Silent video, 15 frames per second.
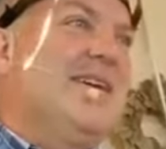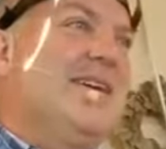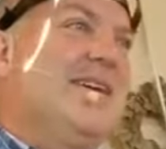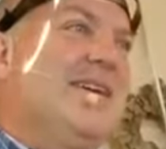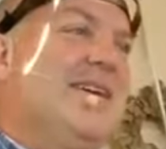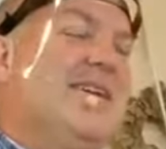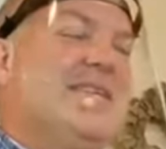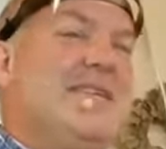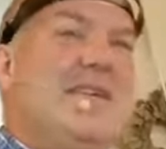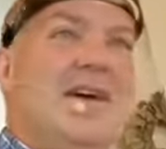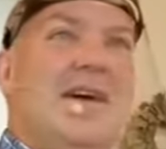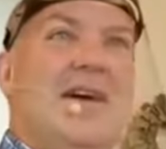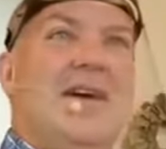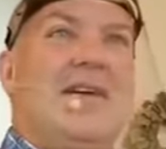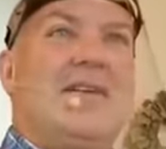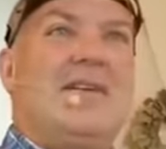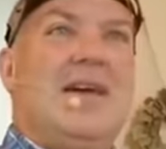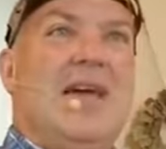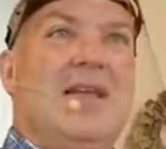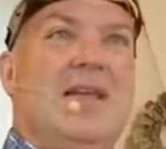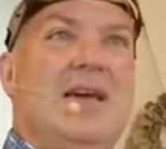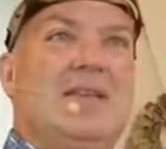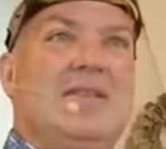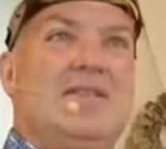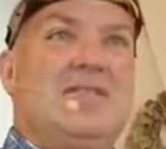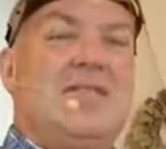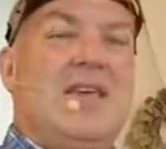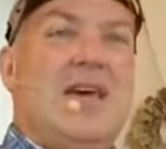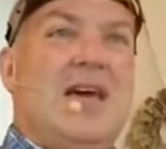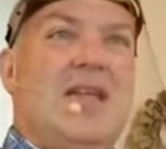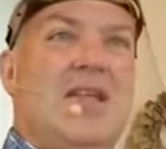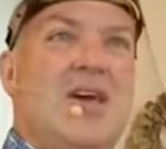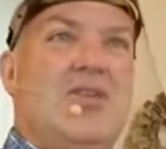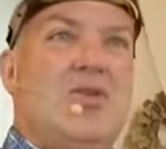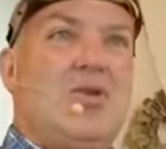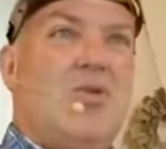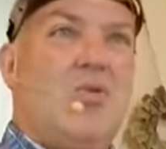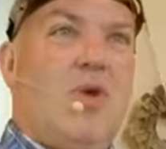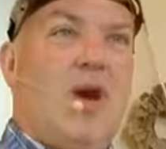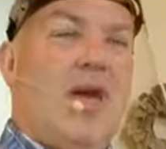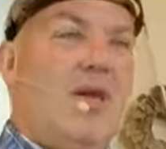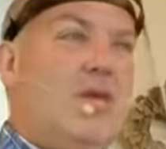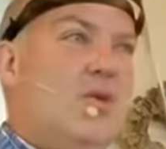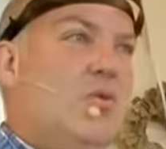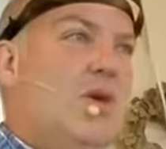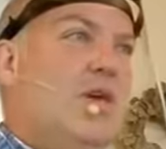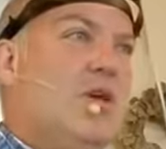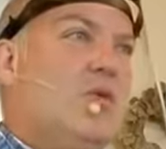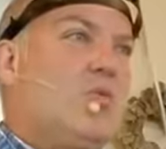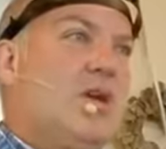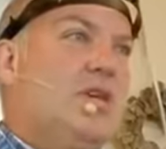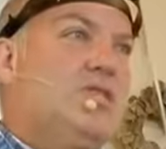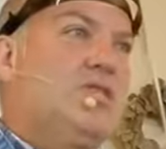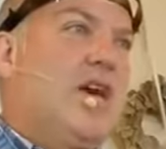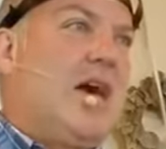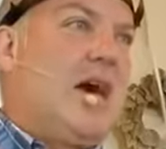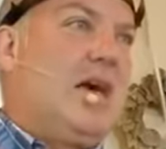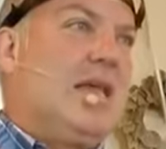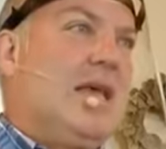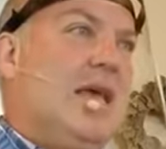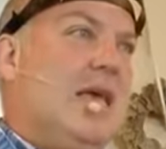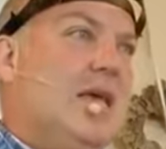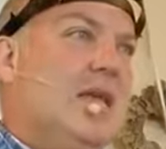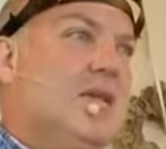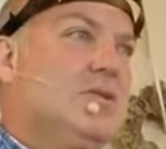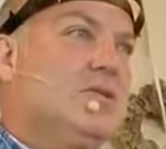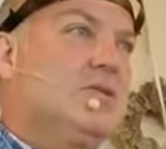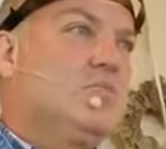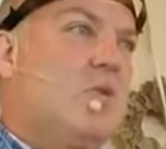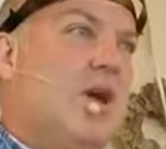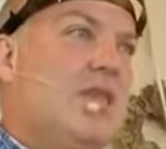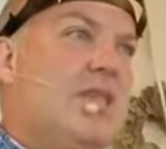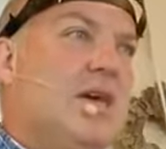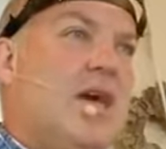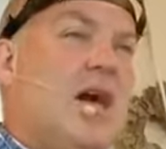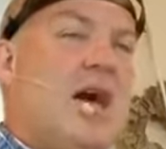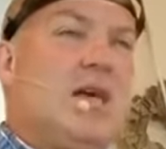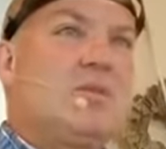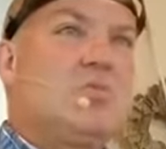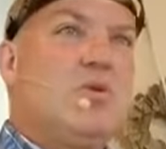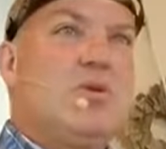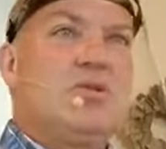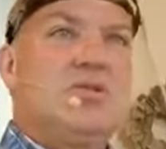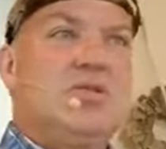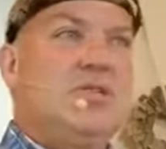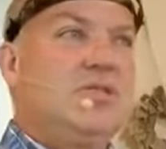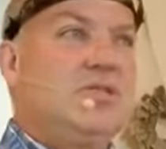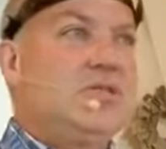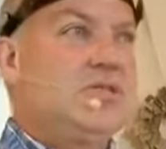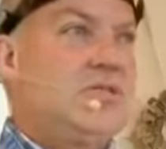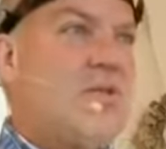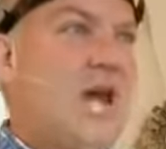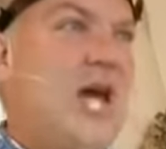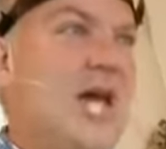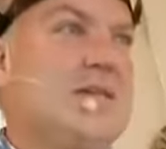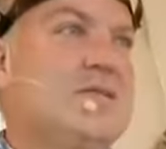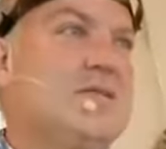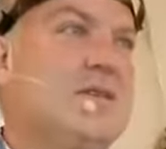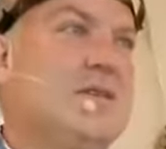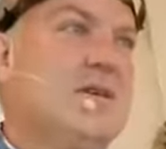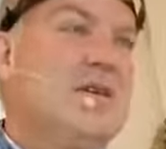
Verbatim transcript: And uh, and uh, just another way that we can reach out and spread the gospel of Jesus Christ.